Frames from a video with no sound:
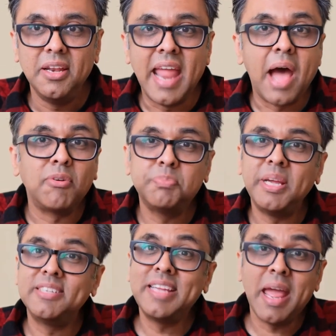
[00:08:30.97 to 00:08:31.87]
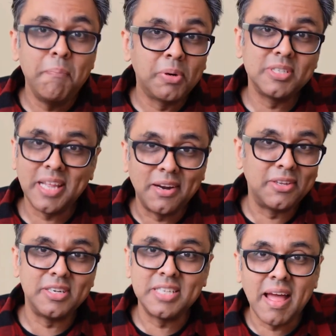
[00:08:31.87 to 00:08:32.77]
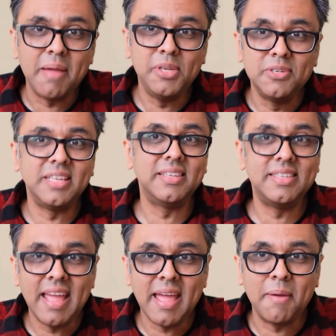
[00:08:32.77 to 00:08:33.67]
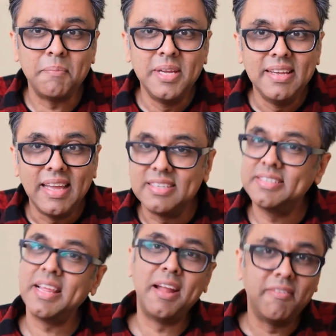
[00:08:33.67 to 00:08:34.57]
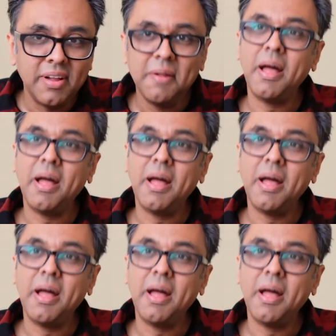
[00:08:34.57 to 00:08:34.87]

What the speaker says: now spends 10% of their time using the DAM instead of